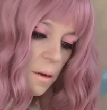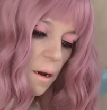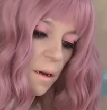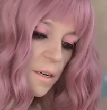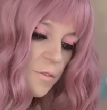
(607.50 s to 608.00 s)

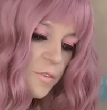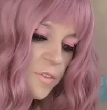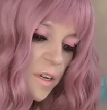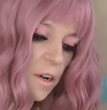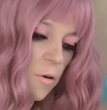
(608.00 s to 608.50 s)
an
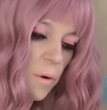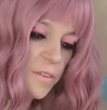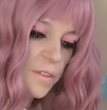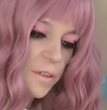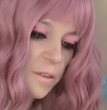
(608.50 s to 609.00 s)
interesting
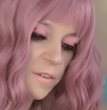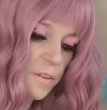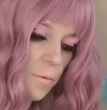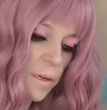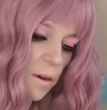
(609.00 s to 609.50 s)
coincidence
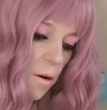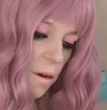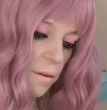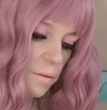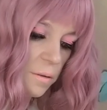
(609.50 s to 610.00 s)
that we
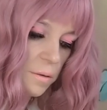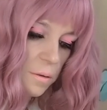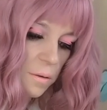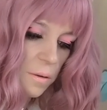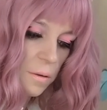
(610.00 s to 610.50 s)
got,
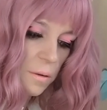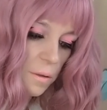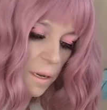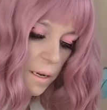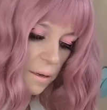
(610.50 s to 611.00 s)

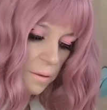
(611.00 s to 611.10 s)
like,